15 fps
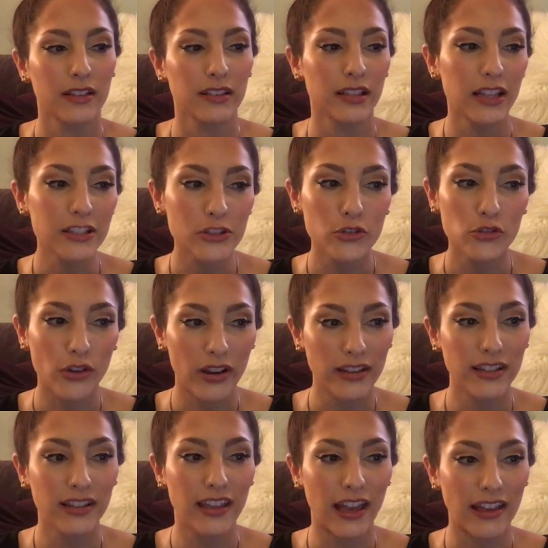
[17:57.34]
Let's try
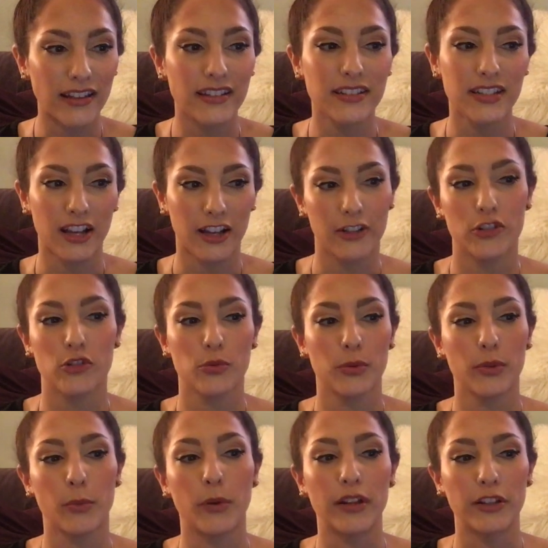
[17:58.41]
to get in touch
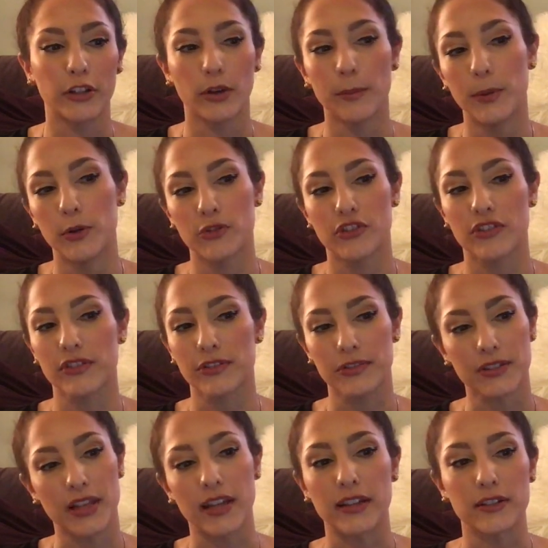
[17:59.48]
with what your emotions are
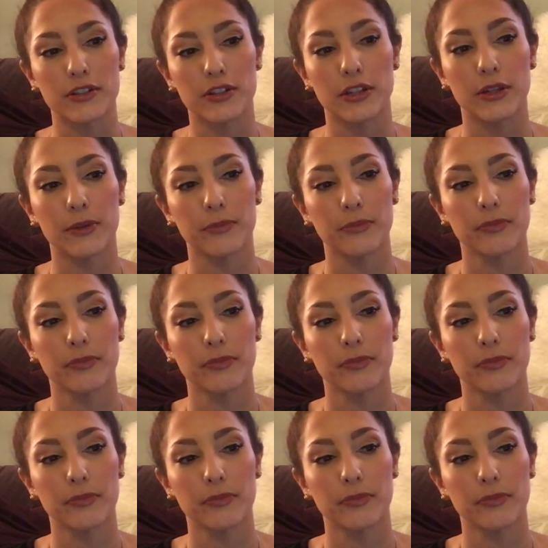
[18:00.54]
saying to you.